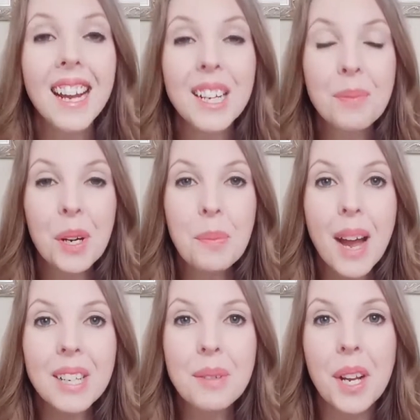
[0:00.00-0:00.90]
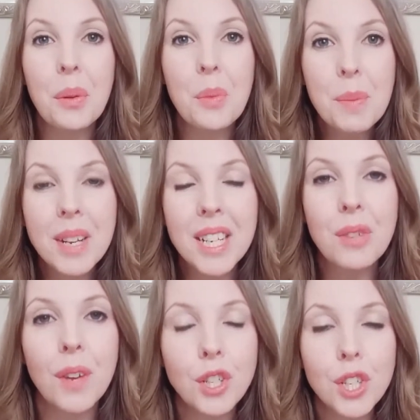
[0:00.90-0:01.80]
guys, welcome back to another one minute
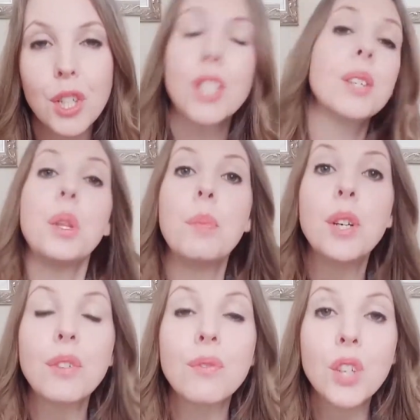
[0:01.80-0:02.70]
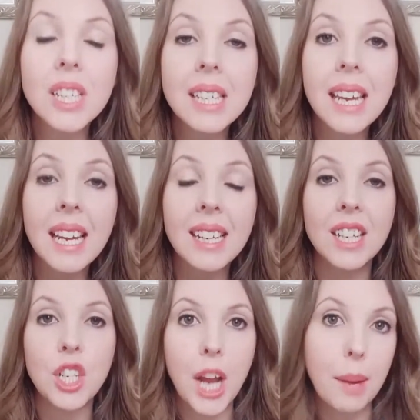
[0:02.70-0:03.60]
devotional. So in the book of 1 Kings
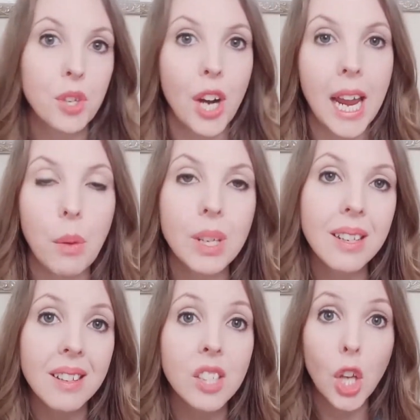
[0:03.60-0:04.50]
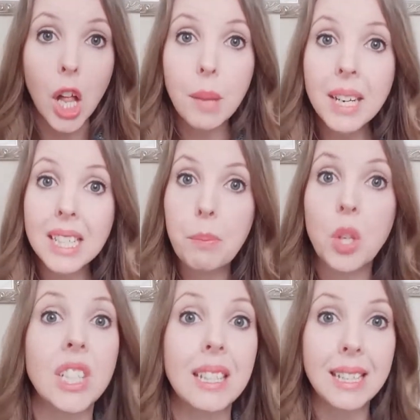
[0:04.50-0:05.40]
in chapter 8, we see that Solomon is
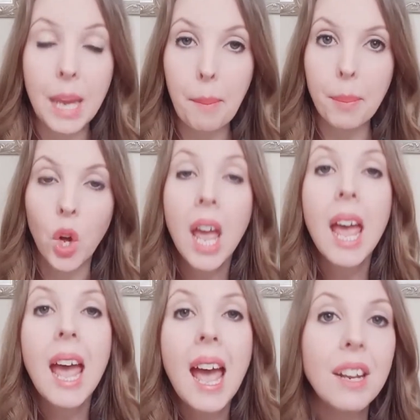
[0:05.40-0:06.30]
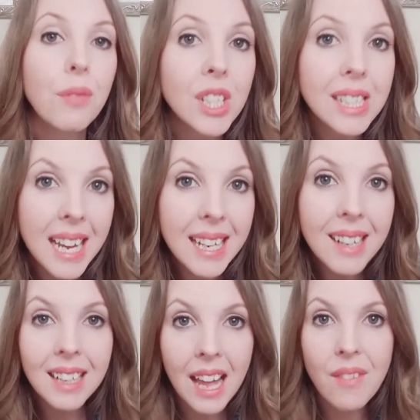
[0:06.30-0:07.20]
building the temple. And in verse 10
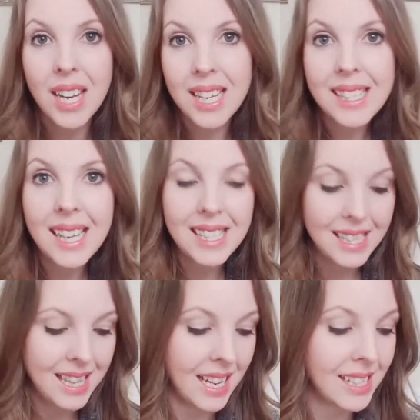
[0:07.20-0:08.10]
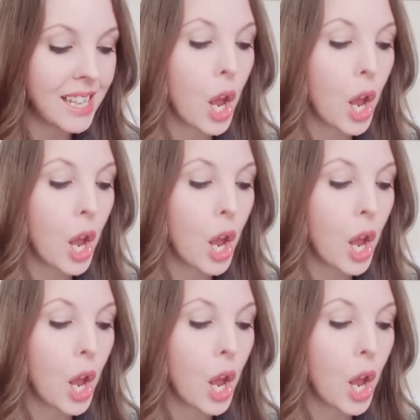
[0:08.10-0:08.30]
and 11, it says this,